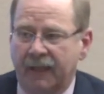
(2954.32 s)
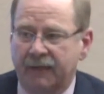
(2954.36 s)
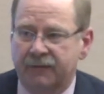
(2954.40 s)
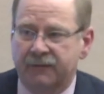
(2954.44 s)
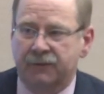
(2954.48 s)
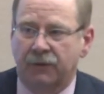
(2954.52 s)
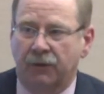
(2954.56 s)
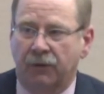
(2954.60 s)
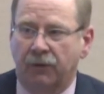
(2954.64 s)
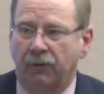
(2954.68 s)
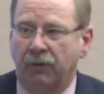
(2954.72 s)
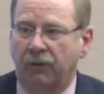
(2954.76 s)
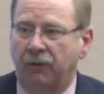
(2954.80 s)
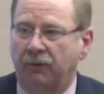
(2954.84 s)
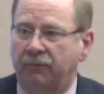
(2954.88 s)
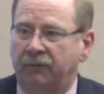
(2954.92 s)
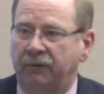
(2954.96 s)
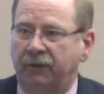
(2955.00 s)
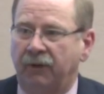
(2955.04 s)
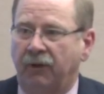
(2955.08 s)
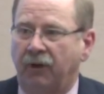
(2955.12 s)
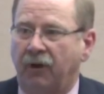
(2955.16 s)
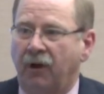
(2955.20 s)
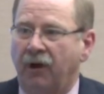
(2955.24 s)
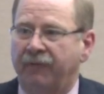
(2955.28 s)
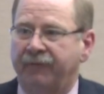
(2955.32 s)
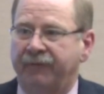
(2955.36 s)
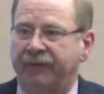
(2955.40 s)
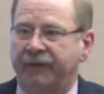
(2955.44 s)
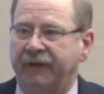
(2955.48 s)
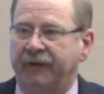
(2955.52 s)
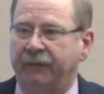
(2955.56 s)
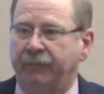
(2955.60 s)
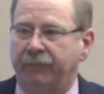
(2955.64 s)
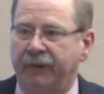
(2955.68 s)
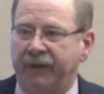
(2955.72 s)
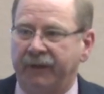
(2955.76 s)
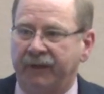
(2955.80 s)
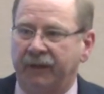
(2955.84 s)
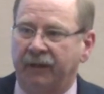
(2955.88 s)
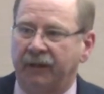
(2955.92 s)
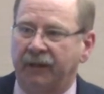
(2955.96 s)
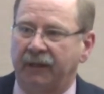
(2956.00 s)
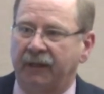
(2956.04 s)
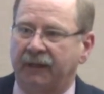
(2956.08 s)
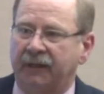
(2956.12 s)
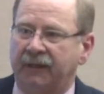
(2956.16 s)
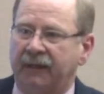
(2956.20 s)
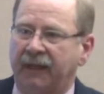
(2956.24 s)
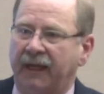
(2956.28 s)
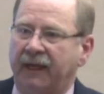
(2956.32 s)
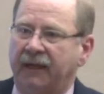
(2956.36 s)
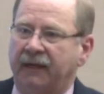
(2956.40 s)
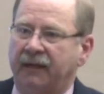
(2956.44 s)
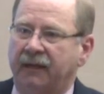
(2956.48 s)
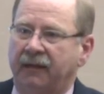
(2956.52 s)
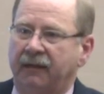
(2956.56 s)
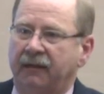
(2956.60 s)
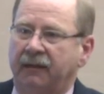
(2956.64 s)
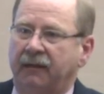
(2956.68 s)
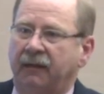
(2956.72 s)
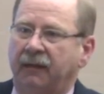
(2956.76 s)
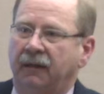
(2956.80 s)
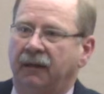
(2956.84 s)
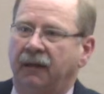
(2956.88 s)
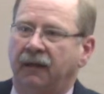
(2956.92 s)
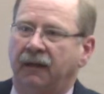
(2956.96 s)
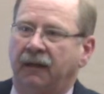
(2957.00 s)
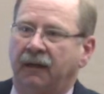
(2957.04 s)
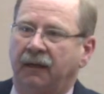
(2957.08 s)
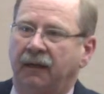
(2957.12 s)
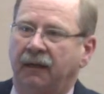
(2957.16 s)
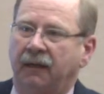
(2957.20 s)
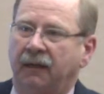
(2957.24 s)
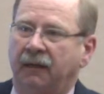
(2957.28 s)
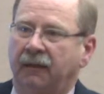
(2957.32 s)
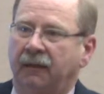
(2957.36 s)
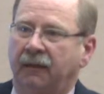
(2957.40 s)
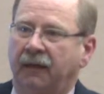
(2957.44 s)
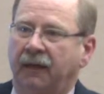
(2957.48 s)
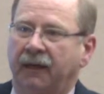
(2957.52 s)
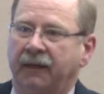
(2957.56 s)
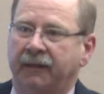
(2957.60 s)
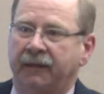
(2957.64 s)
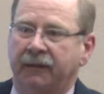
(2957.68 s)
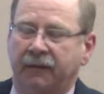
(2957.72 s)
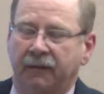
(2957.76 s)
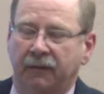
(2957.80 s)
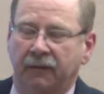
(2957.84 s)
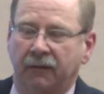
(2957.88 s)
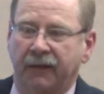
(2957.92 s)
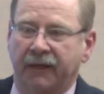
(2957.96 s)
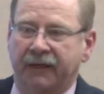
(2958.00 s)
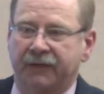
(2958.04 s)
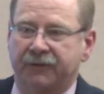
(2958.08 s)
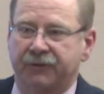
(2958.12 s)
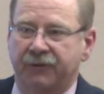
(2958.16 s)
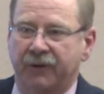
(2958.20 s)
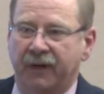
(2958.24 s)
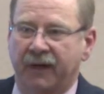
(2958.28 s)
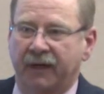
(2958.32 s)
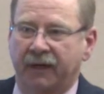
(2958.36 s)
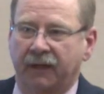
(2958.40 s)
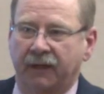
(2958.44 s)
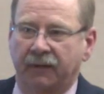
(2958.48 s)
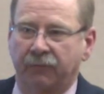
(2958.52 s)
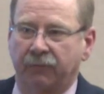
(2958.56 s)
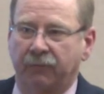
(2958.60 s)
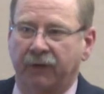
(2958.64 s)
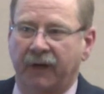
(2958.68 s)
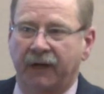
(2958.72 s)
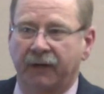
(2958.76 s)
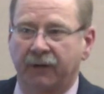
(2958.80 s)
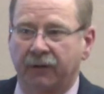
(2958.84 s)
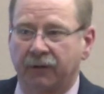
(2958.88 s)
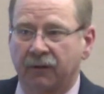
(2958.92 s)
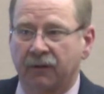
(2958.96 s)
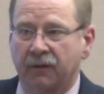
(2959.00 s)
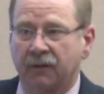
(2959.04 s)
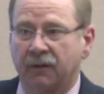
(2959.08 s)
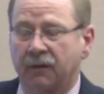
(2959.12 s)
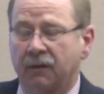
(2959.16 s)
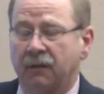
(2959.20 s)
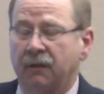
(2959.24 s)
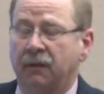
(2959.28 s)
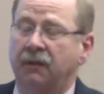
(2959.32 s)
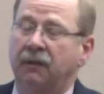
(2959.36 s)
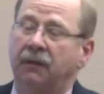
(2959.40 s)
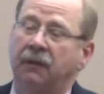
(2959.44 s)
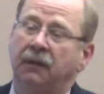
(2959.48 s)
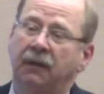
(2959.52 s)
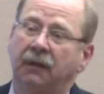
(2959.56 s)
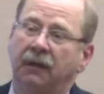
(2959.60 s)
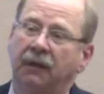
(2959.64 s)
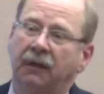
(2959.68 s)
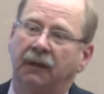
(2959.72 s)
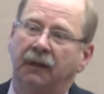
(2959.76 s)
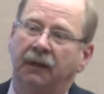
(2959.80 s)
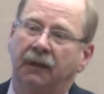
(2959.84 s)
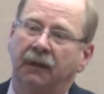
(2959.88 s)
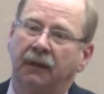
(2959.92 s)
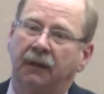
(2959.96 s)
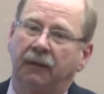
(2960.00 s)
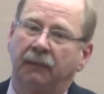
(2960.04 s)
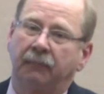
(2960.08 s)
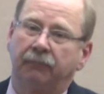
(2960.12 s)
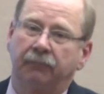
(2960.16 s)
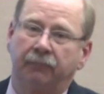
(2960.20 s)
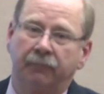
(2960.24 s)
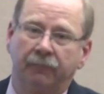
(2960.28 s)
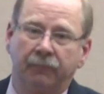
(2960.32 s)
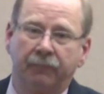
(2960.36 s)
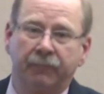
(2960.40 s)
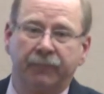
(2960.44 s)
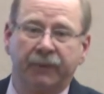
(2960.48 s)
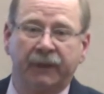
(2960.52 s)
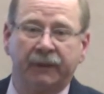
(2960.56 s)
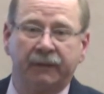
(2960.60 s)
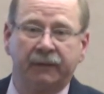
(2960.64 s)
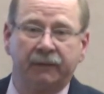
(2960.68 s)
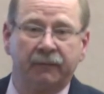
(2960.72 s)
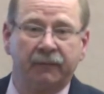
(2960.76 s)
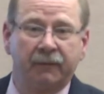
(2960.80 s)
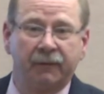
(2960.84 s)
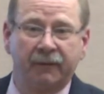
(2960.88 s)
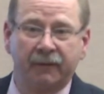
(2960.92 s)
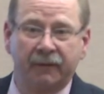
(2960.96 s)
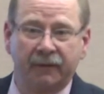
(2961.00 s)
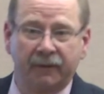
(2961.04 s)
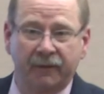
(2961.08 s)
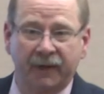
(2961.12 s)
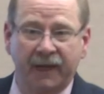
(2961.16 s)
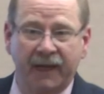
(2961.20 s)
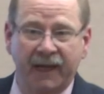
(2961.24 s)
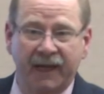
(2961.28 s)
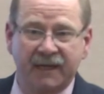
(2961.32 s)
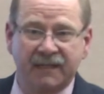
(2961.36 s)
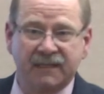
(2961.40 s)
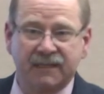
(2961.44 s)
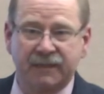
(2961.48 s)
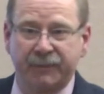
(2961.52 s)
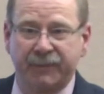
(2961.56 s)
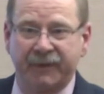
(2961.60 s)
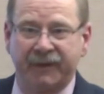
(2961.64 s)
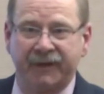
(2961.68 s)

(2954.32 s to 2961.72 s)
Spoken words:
So, you know, often we can get that on an electronic record, but there has to